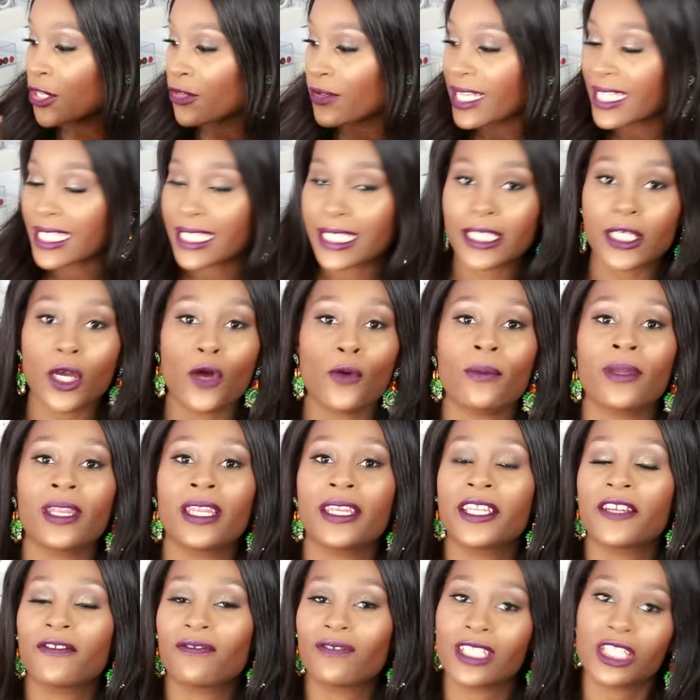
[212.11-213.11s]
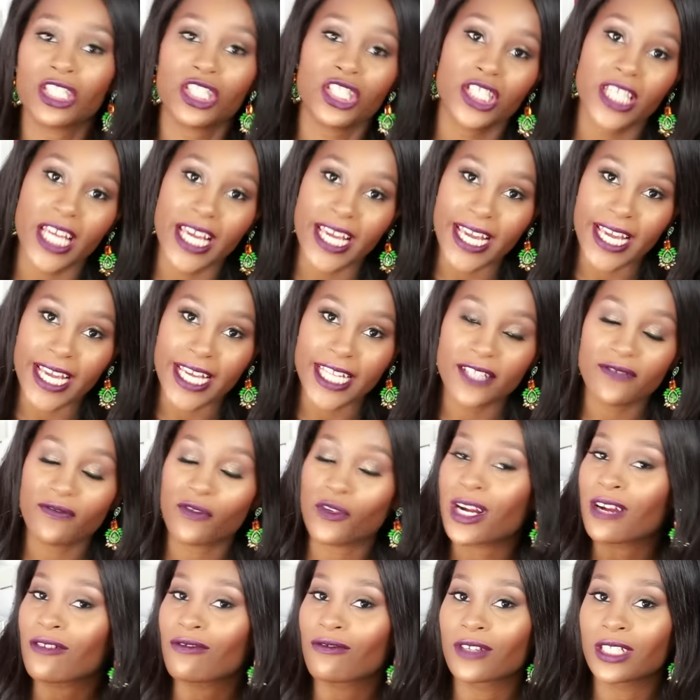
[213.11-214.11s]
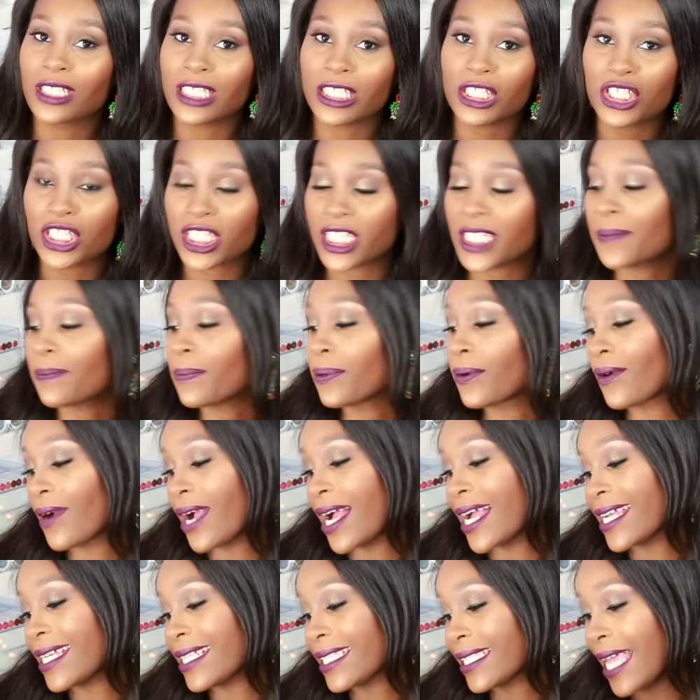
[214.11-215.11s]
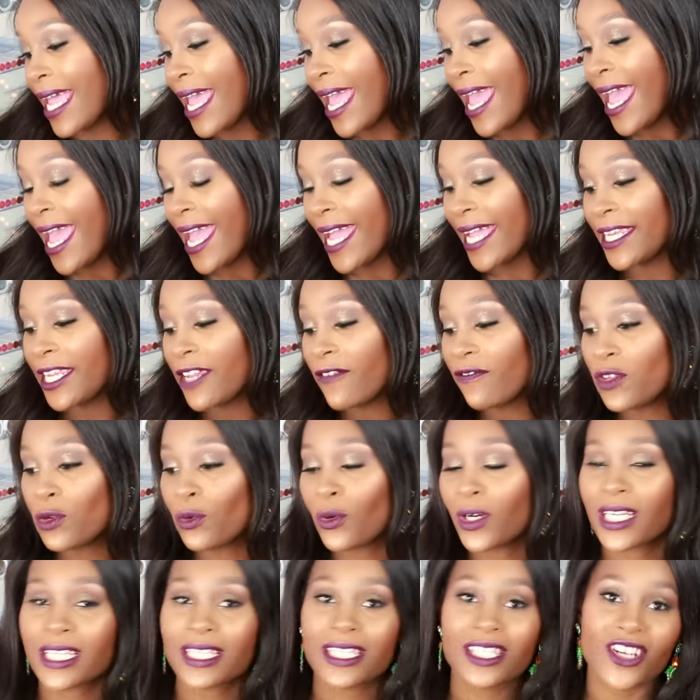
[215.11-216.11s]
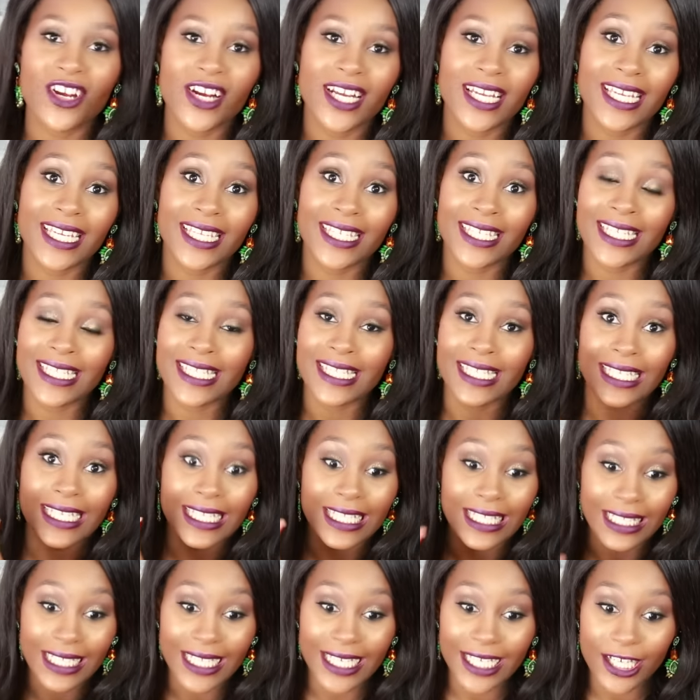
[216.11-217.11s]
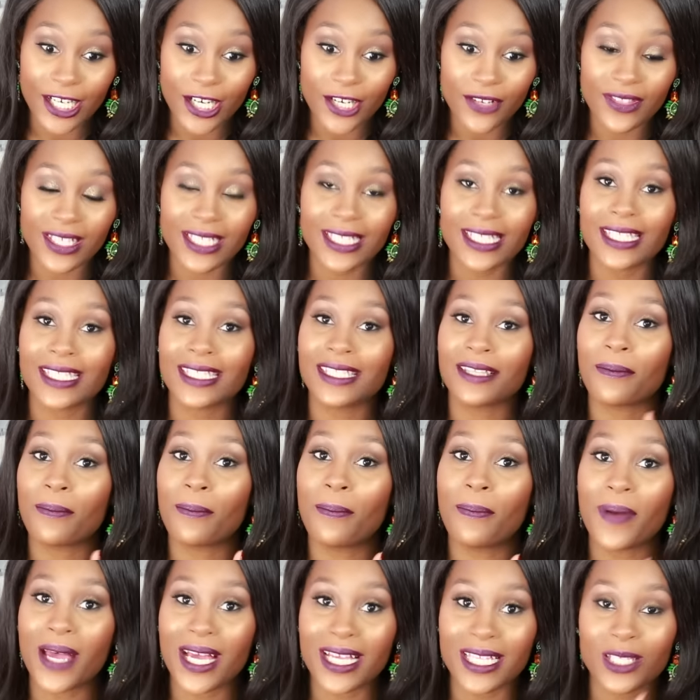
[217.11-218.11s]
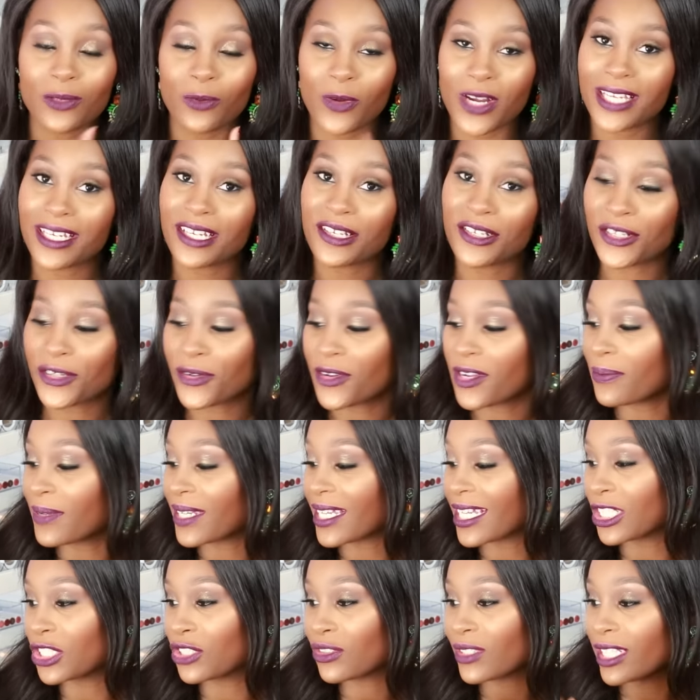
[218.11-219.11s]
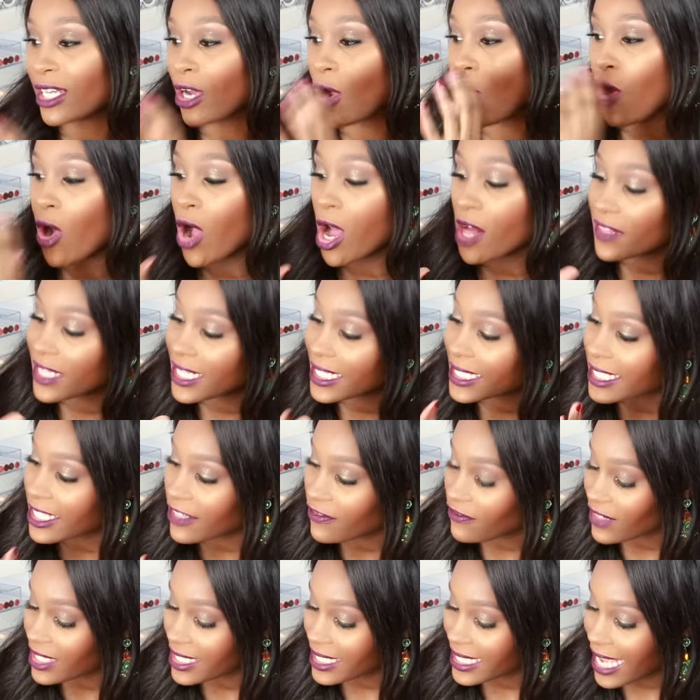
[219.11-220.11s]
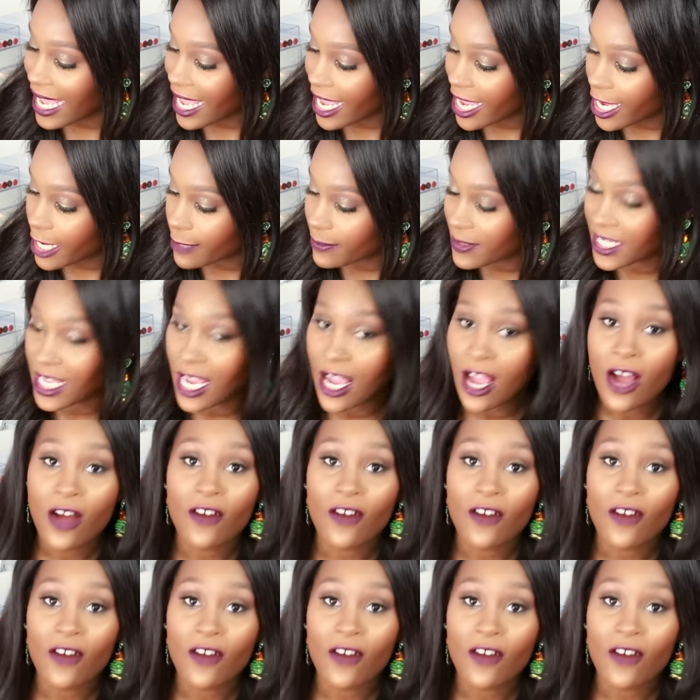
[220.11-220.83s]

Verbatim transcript: you get so many different shades for a really cheap price. And if you want to start getting into glitter, this is the best way to do it because you get all these different types